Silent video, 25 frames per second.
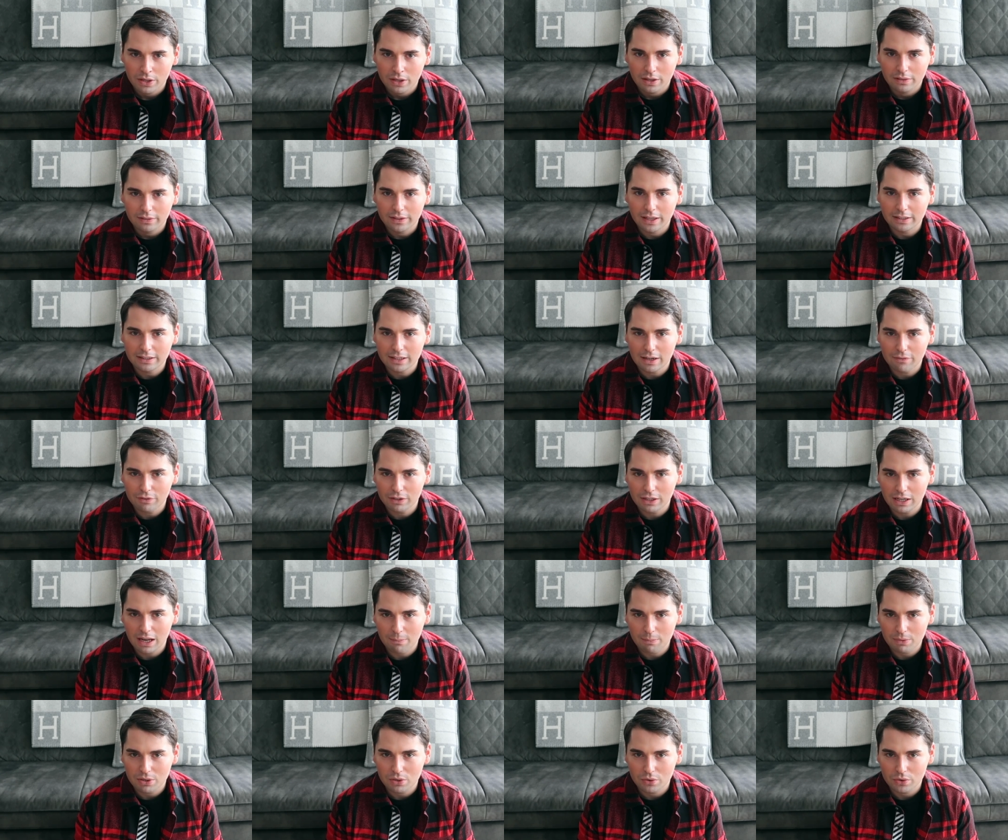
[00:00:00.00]
then definitely
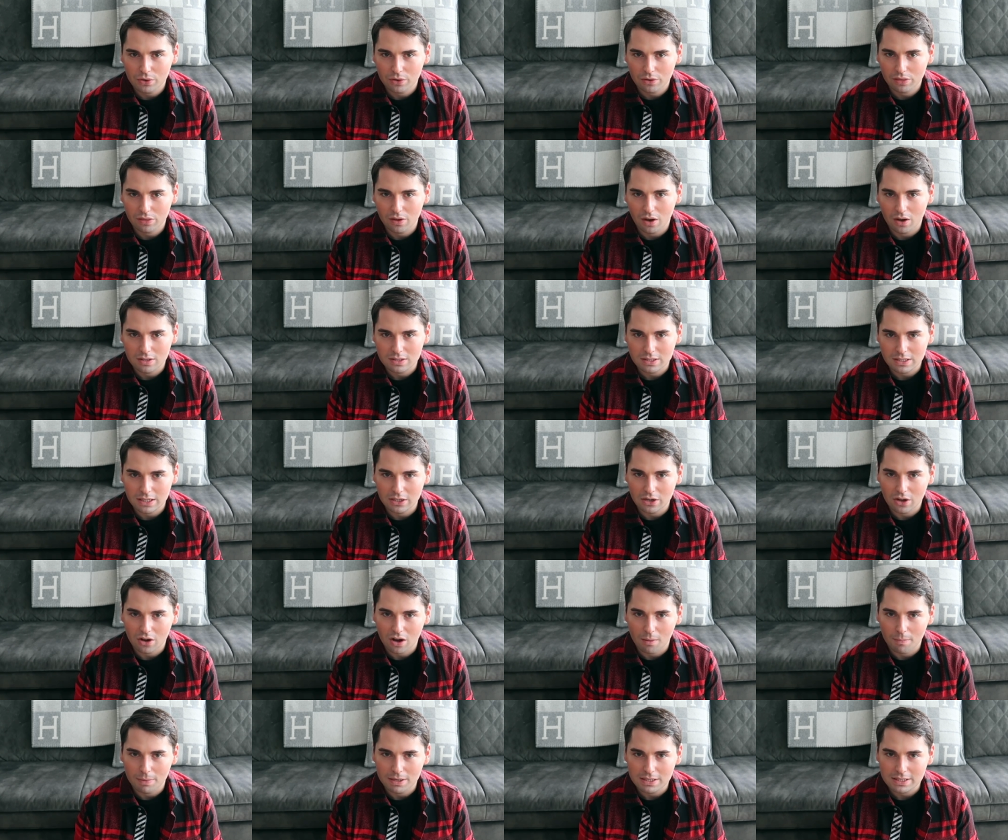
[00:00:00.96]
let me know your thoughts in the
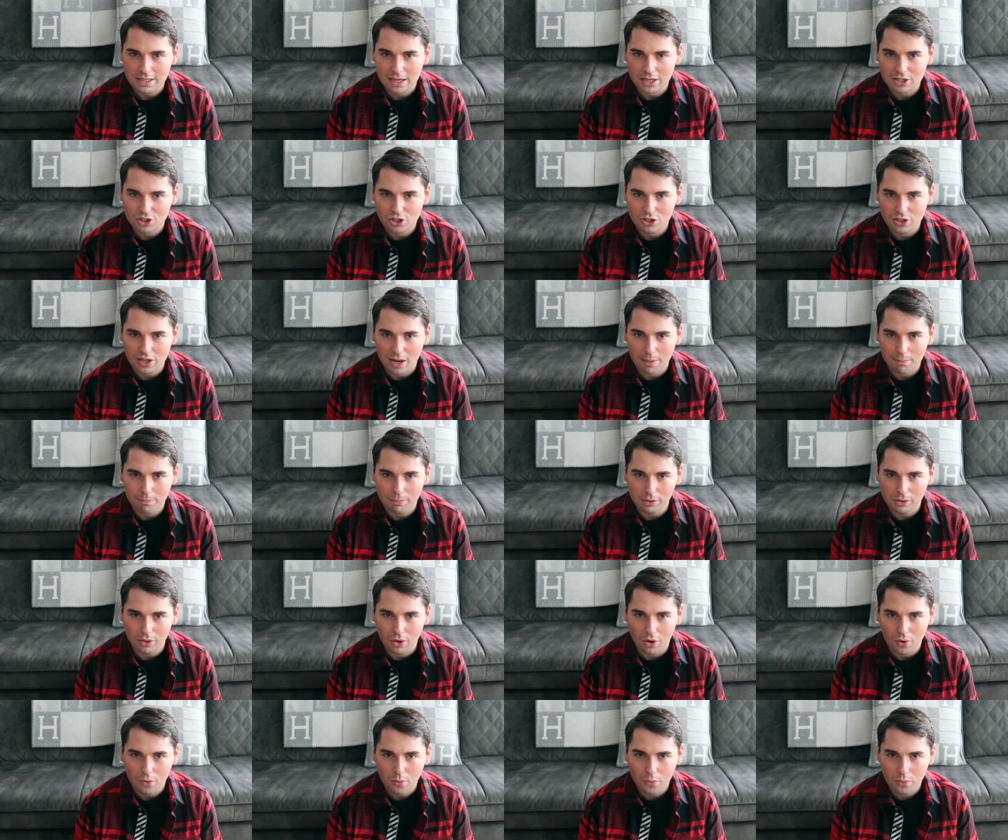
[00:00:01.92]
comment section down
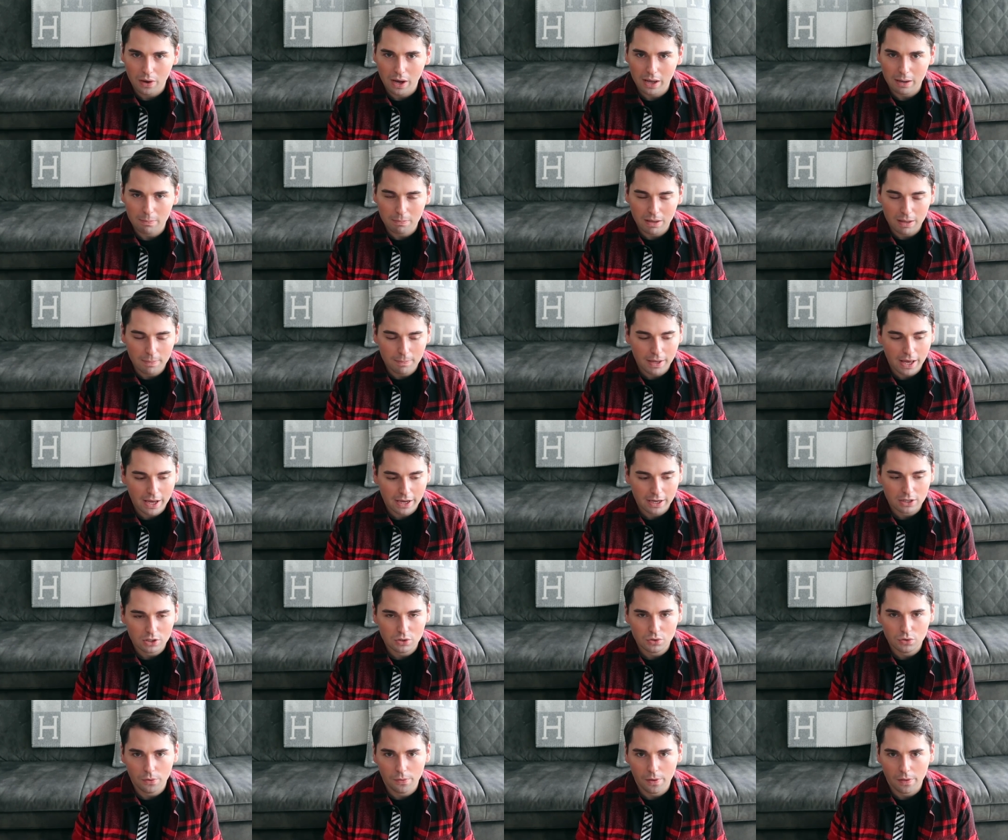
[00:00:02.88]
below, and maybe I can
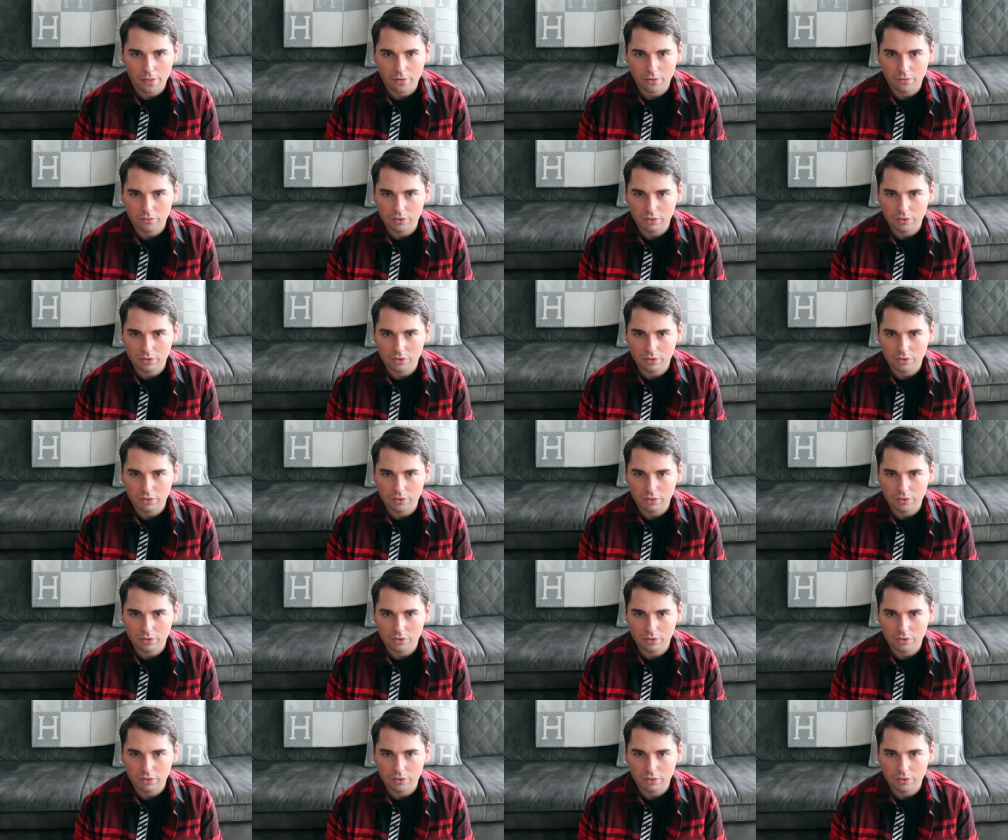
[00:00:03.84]
do another